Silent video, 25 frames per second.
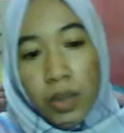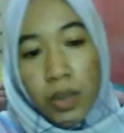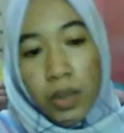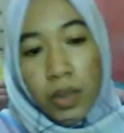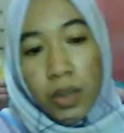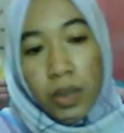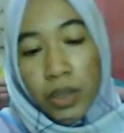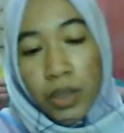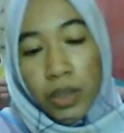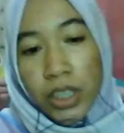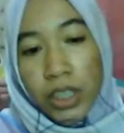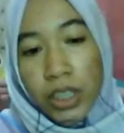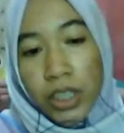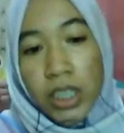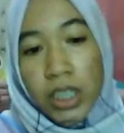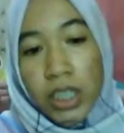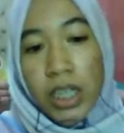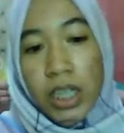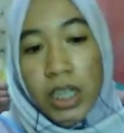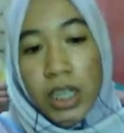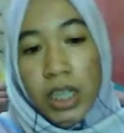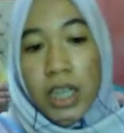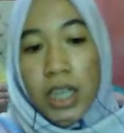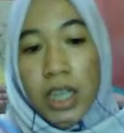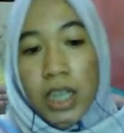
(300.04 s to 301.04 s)
which is
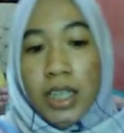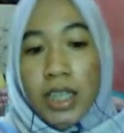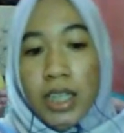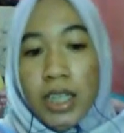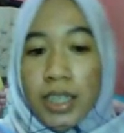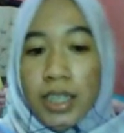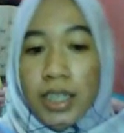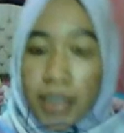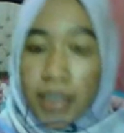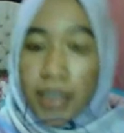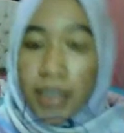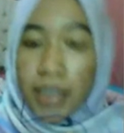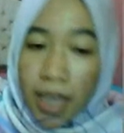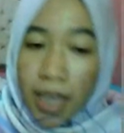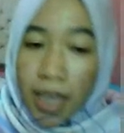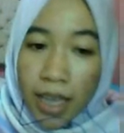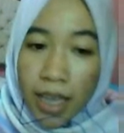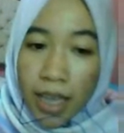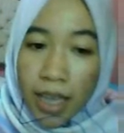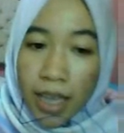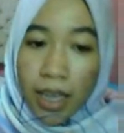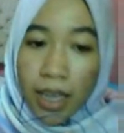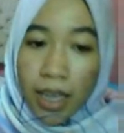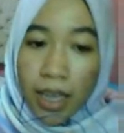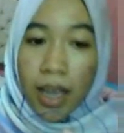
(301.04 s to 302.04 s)
6,
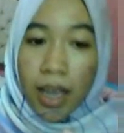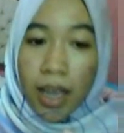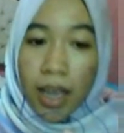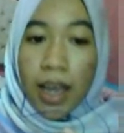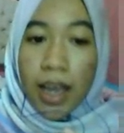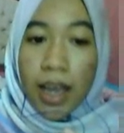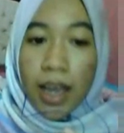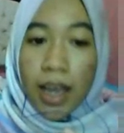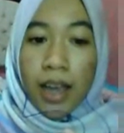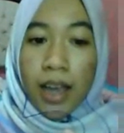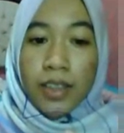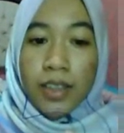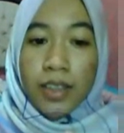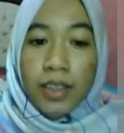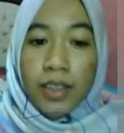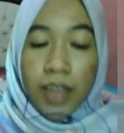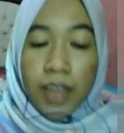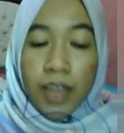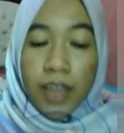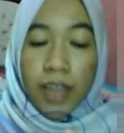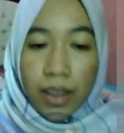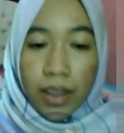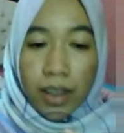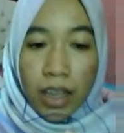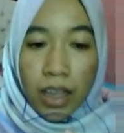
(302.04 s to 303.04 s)

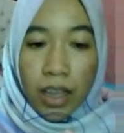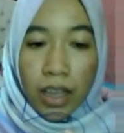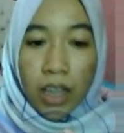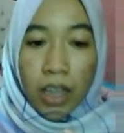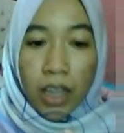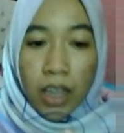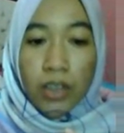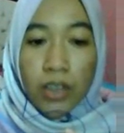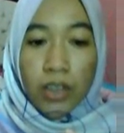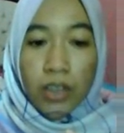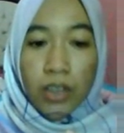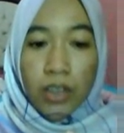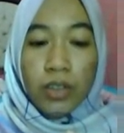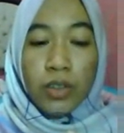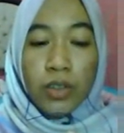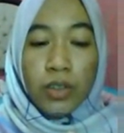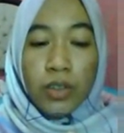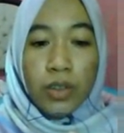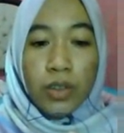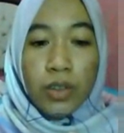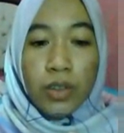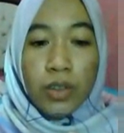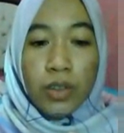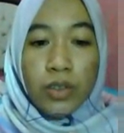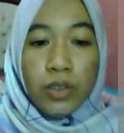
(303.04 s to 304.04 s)
16 to
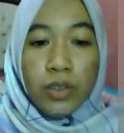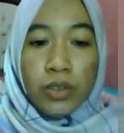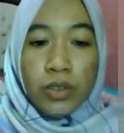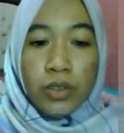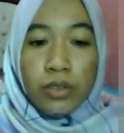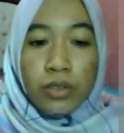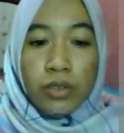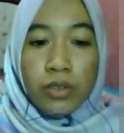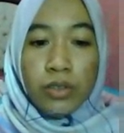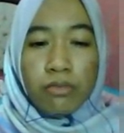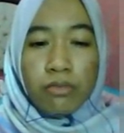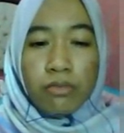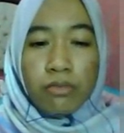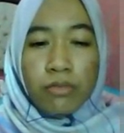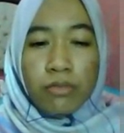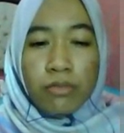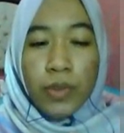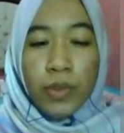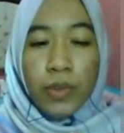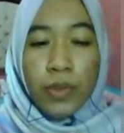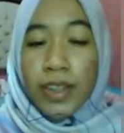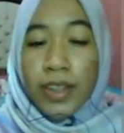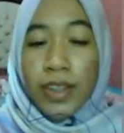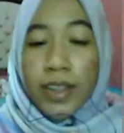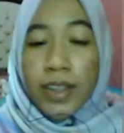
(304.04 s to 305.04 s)

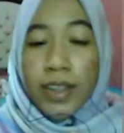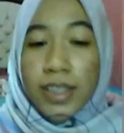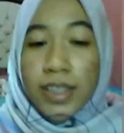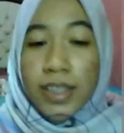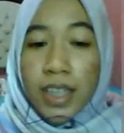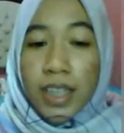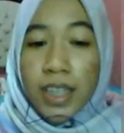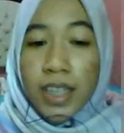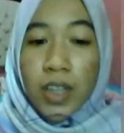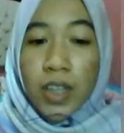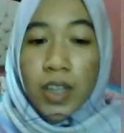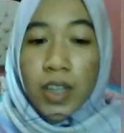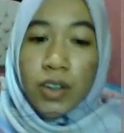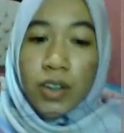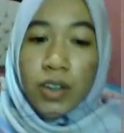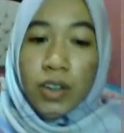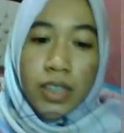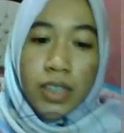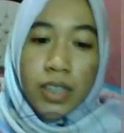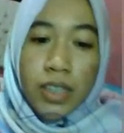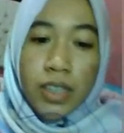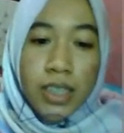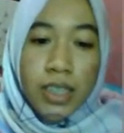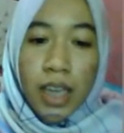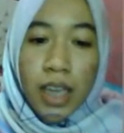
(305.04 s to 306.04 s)
26,
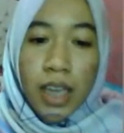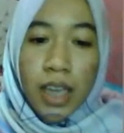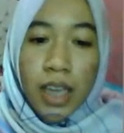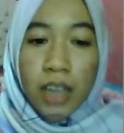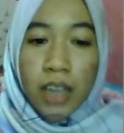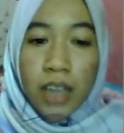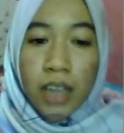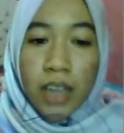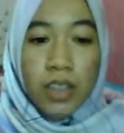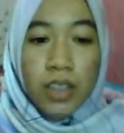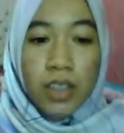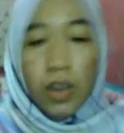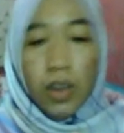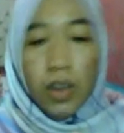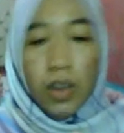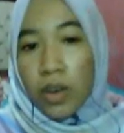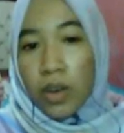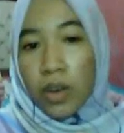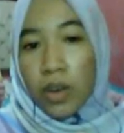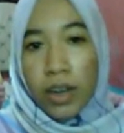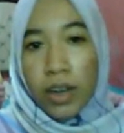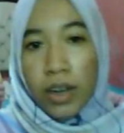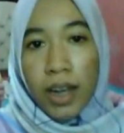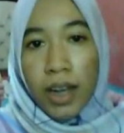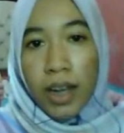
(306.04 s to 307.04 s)
36, and so on.
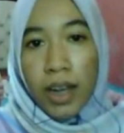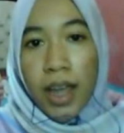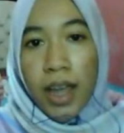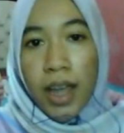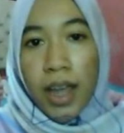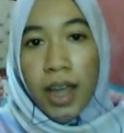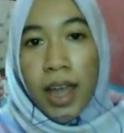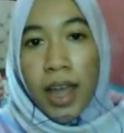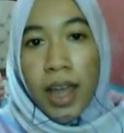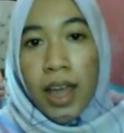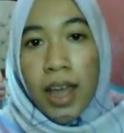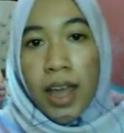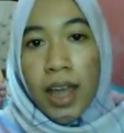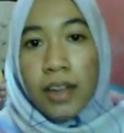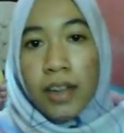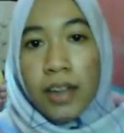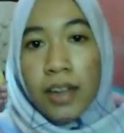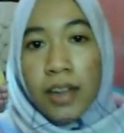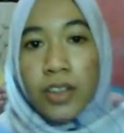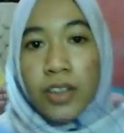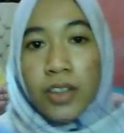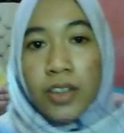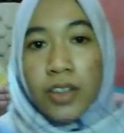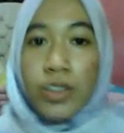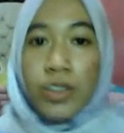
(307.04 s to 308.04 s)
The
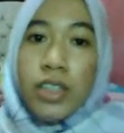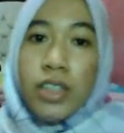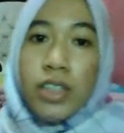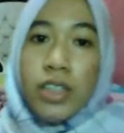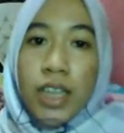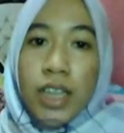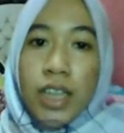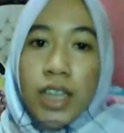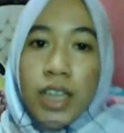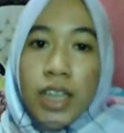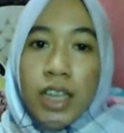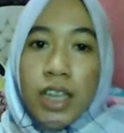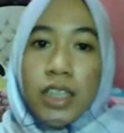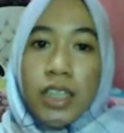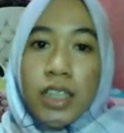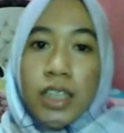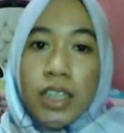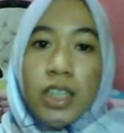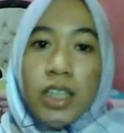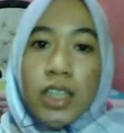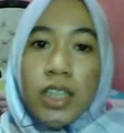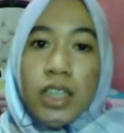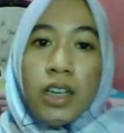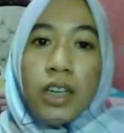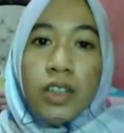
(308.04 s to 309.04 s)
third is
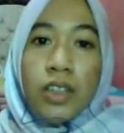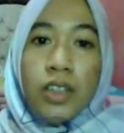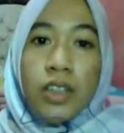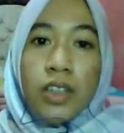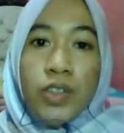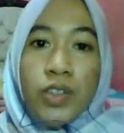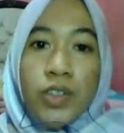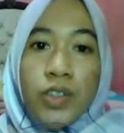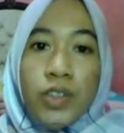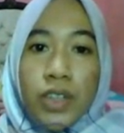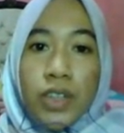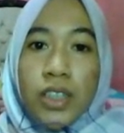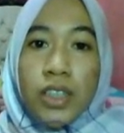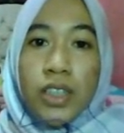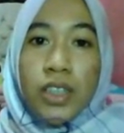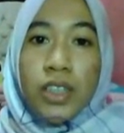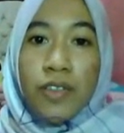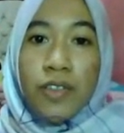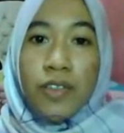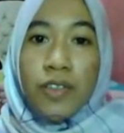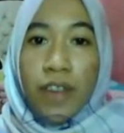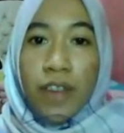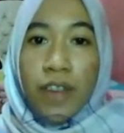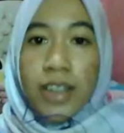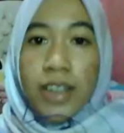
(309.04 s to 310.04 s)

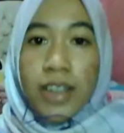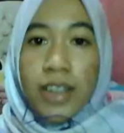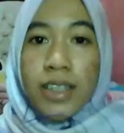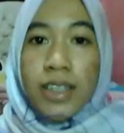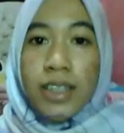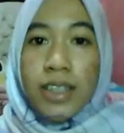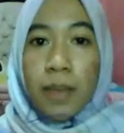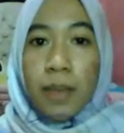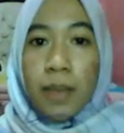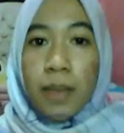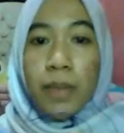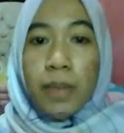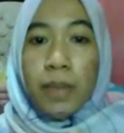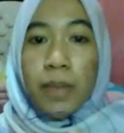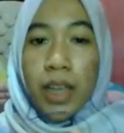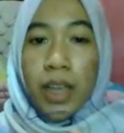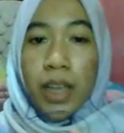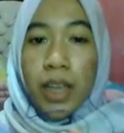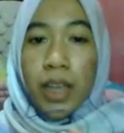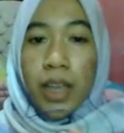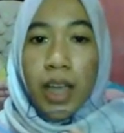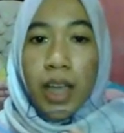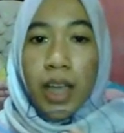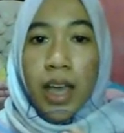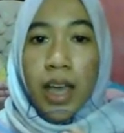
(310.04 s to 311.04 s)
stratified sampling.
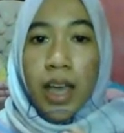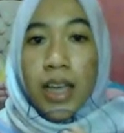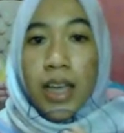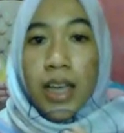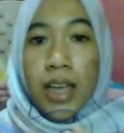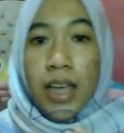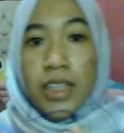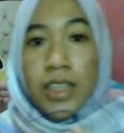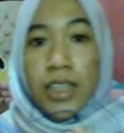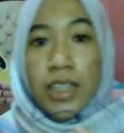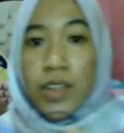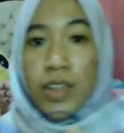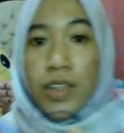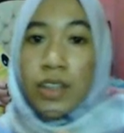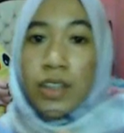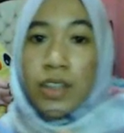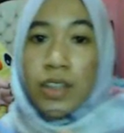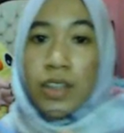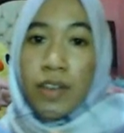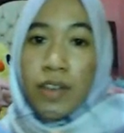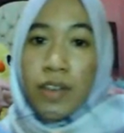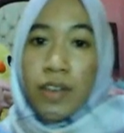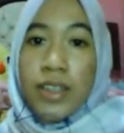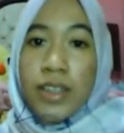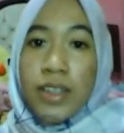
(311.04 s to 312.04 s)

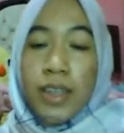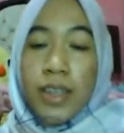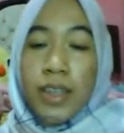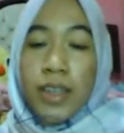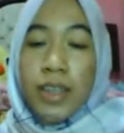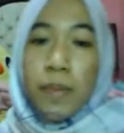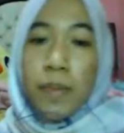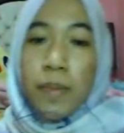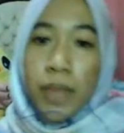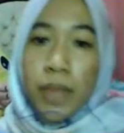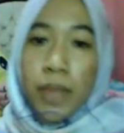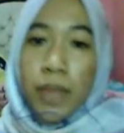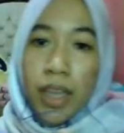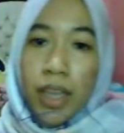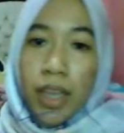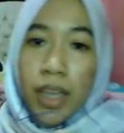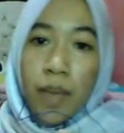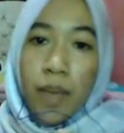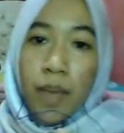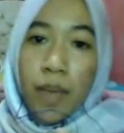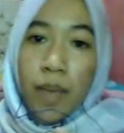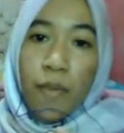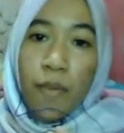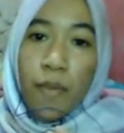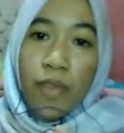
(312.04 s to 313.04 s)
Stratified sampling
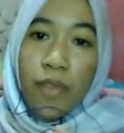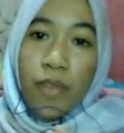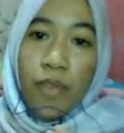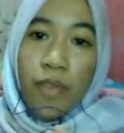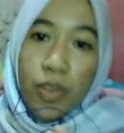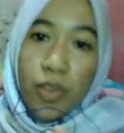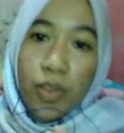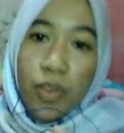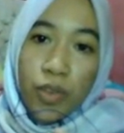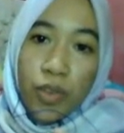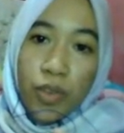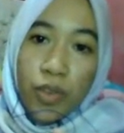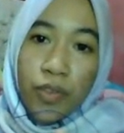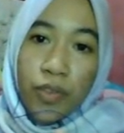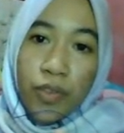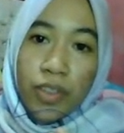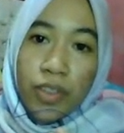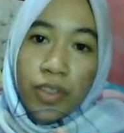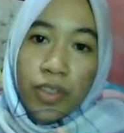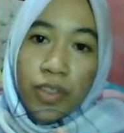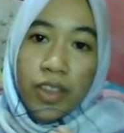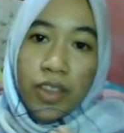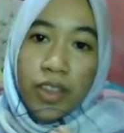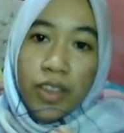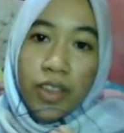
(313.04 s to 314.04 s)
improves
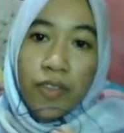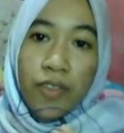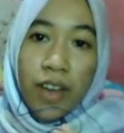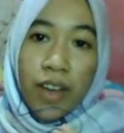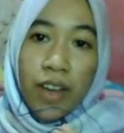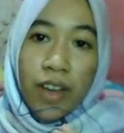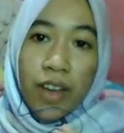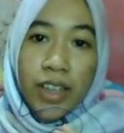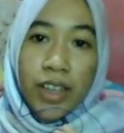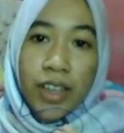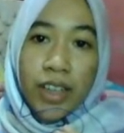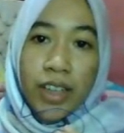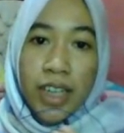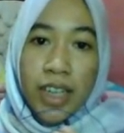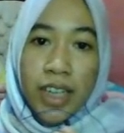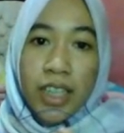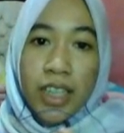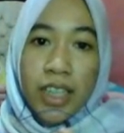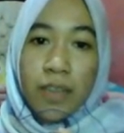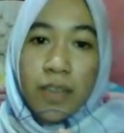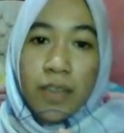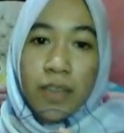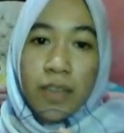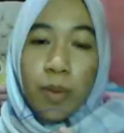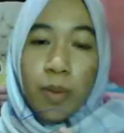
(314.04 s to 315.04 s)
dividing the
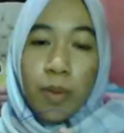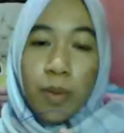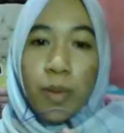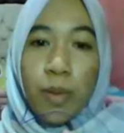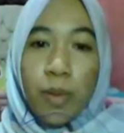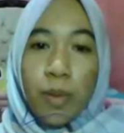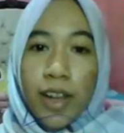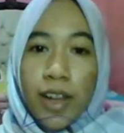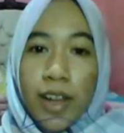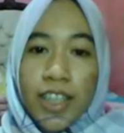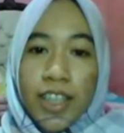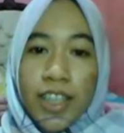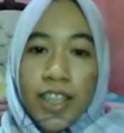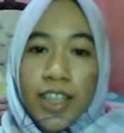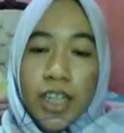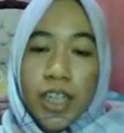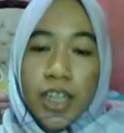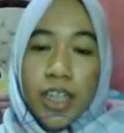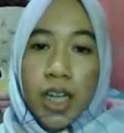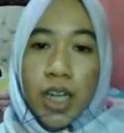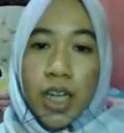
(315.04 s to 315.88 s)
population